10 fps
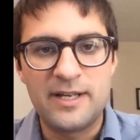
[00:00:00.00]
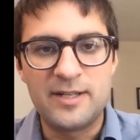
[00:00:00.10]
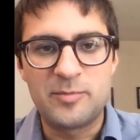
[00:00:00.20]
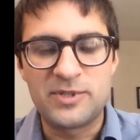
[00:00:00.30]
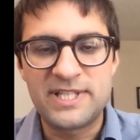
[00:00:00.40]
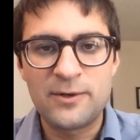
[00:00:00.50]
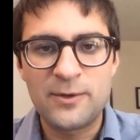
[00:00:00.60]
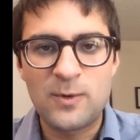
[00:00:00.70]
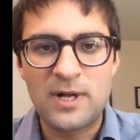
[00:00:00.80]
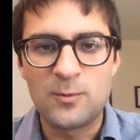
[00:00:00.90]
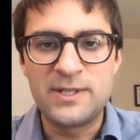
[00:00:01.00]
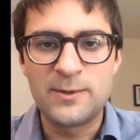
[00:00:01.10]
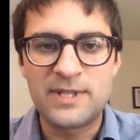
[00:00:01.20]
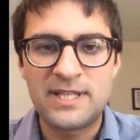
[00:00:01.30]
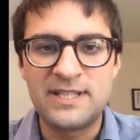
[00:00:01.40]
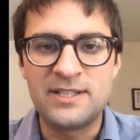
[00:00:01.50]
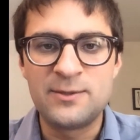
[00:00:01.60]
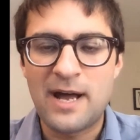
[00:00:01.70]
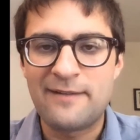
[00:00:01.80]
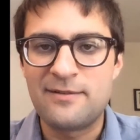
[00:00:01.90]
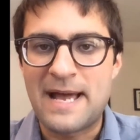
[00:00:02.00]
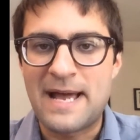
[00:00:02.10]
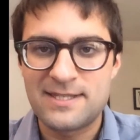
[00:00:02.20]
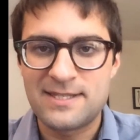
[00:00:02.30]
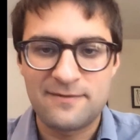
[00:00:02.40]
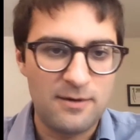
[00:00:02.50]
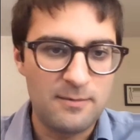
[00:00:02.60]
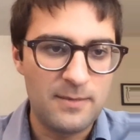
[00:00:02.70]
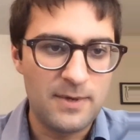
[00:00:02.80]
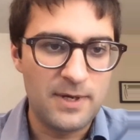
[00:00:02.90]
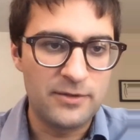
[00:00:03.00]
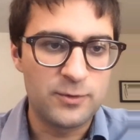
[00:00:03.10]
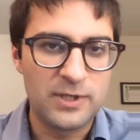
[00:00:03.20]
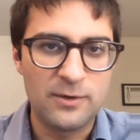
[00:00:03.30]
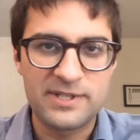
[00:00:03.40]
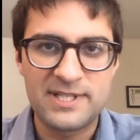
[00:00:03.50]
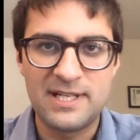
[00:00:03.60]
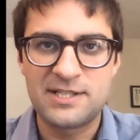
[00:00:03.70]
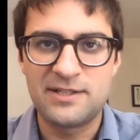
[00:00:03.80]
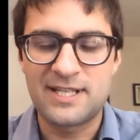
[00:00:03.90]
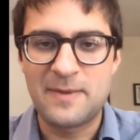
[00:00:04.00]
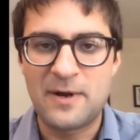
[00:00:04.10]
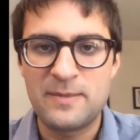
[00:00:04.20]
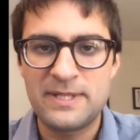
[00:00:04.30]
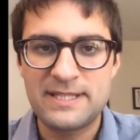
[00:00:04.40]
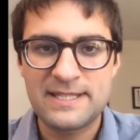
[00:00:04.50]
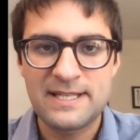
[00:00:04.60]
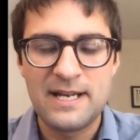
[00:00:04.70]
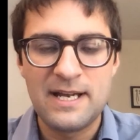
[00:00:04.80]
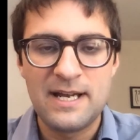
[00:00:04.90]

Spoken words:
In particular, while we know that they do have a mass from neutrino oscillation experiments,